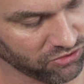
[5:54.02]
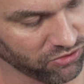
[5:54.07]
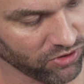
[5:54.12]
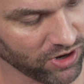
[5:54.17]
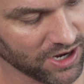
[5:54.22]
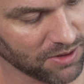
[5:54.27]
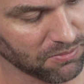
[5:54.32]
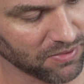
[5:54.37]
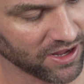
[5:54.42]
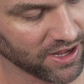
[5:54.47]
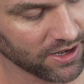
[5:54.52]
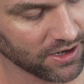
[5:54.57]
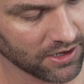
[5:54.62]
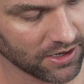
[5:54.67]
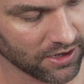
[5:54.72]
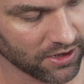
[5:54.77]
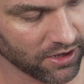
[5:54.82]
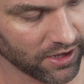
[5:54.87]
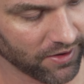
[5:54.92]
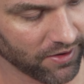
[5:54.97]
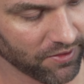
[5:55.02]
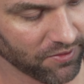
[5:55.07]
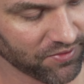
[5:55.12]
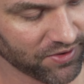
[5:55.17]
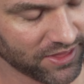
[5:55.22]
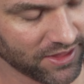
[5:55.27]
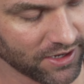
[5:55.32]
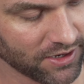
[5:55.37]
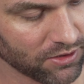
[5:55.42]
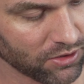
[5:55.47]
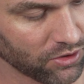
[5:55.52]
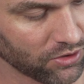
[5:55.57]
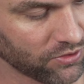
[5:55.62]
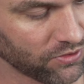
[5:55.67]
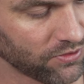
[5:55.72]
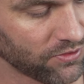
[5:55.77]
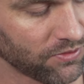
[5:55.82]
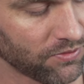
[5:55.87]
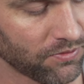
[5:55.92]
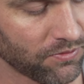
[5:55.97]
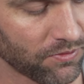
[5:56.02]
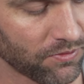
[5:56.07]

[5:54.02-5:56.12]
great, man. Everything looks